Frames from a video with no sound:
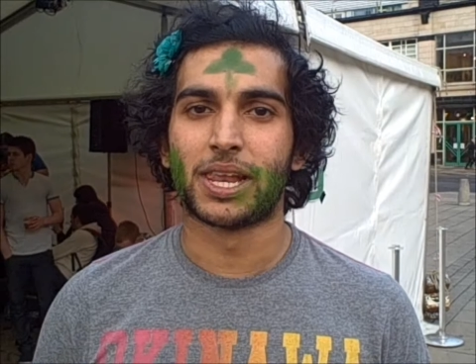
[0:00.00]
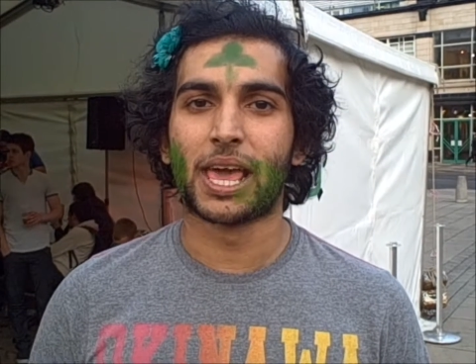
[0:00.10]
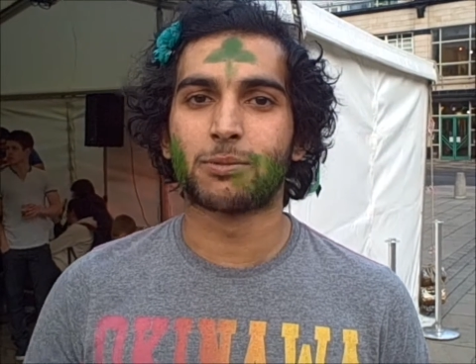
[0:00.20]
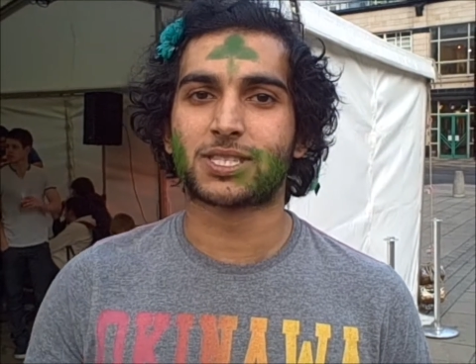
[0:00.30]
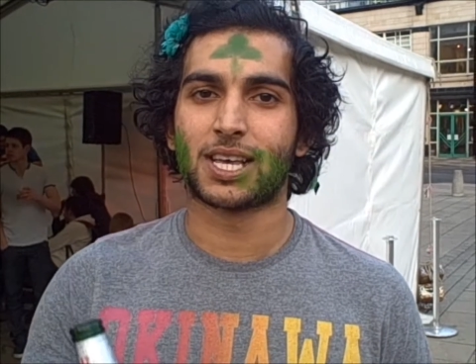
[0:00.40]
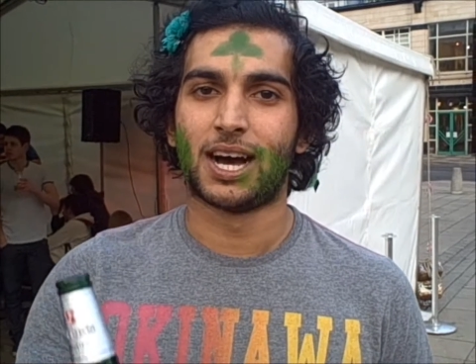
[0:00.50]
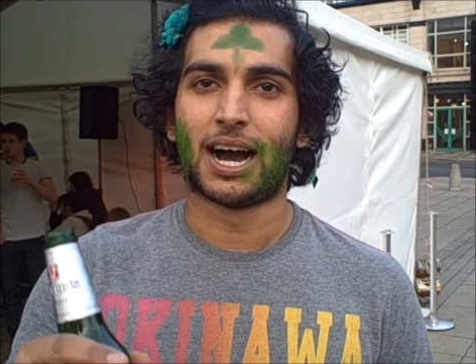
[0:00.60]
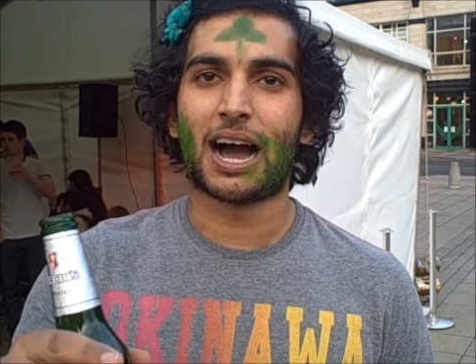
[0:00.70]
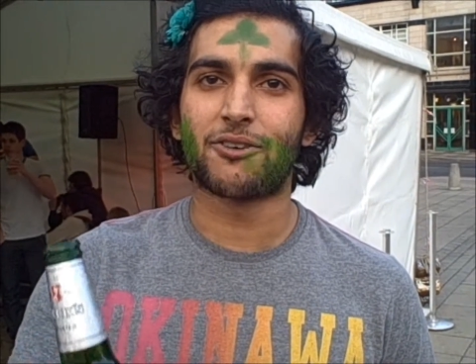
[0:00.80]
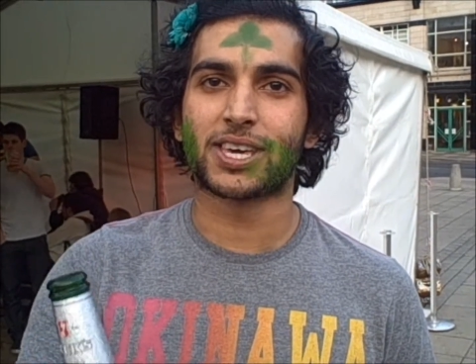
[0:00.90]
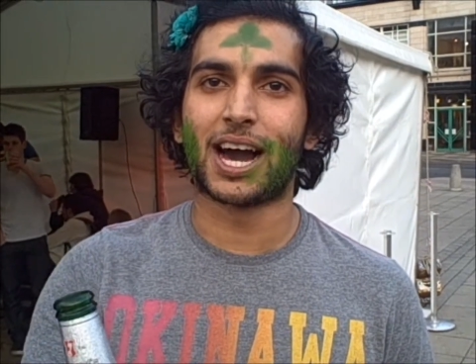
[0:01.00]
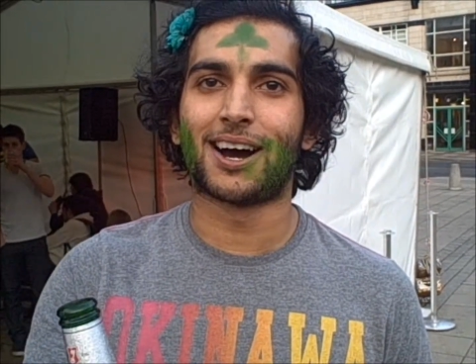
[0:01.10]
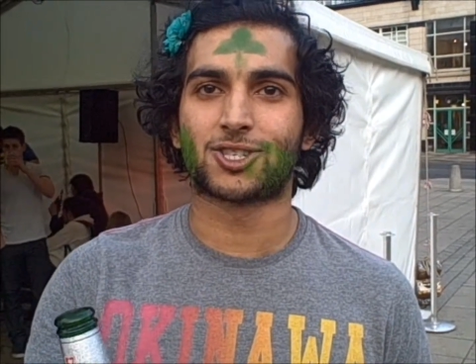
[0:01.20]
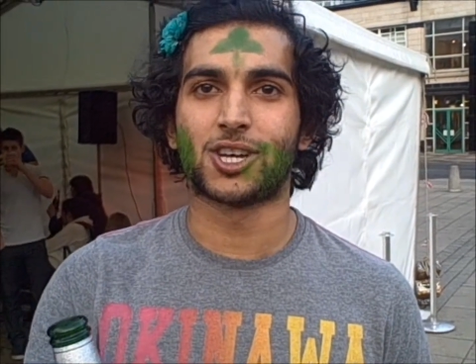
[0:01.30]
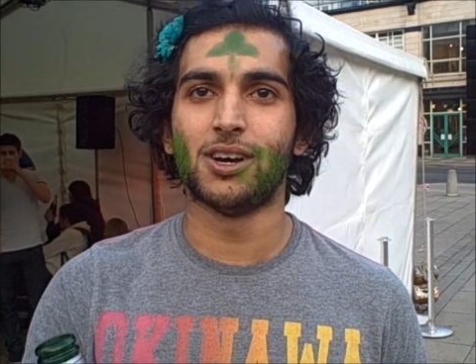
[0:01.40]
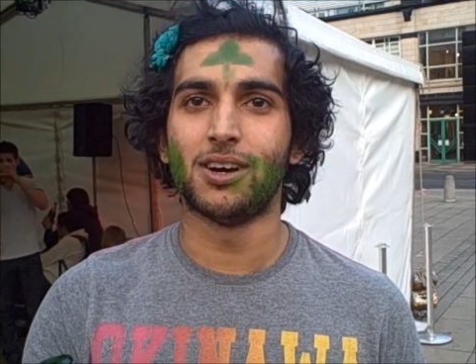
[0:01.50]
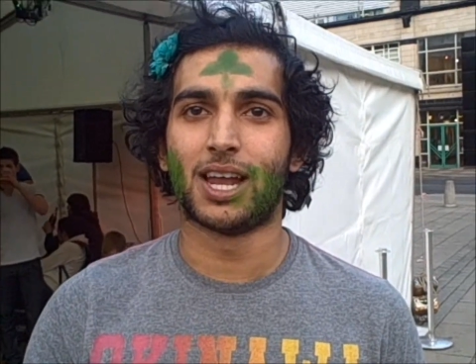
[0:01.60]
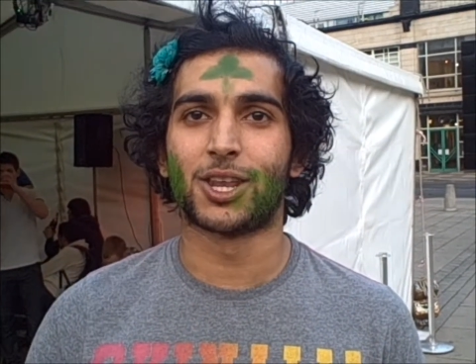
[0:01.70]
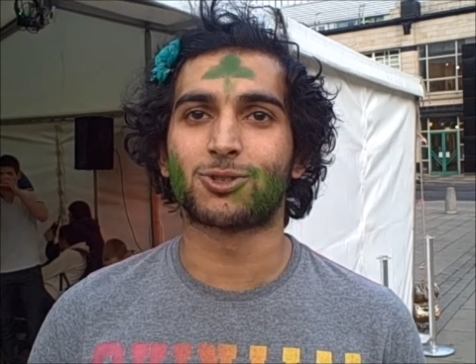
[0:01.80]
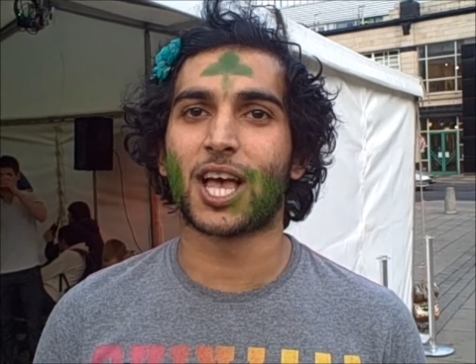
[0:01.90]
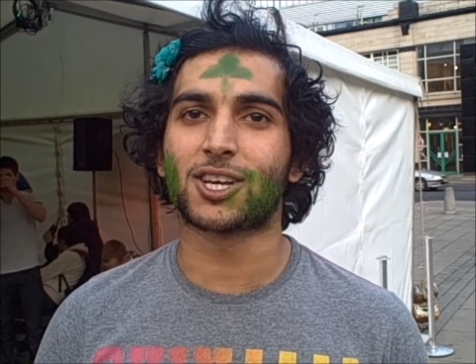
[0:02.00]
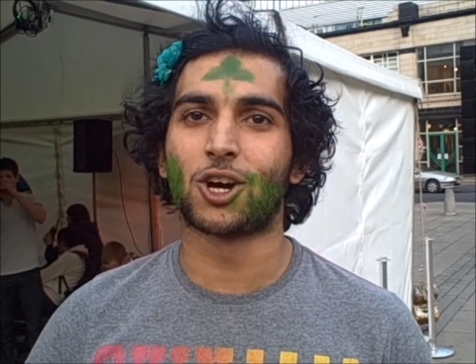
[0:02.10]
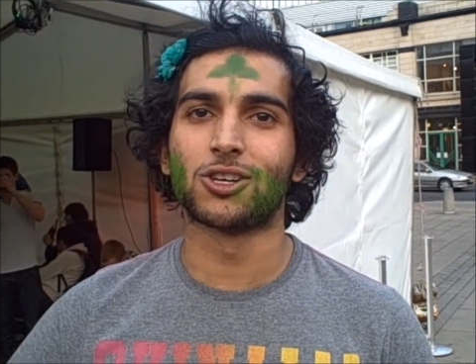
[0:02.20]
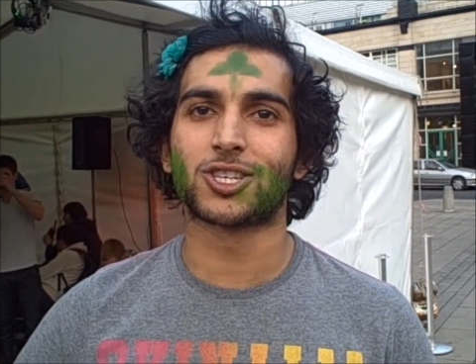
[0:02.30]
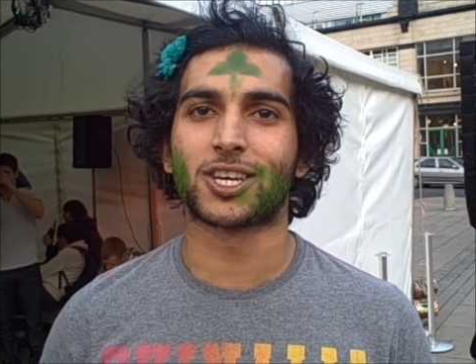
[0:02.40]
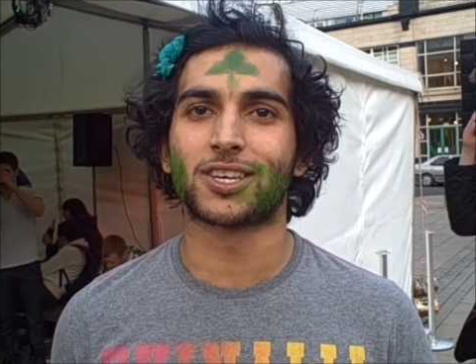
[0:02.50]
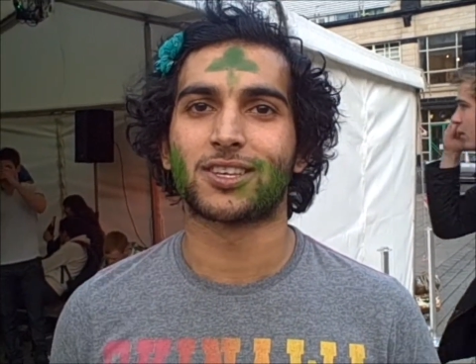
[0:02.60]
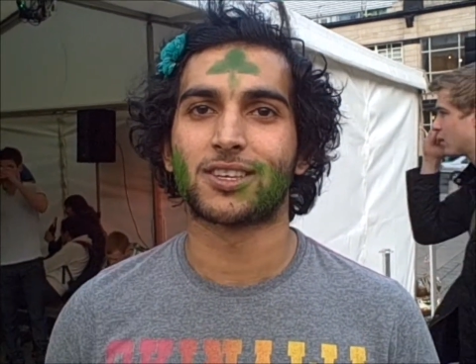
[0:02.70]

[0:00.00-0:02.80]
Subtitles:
My name's Harry Garcher. I do psychology.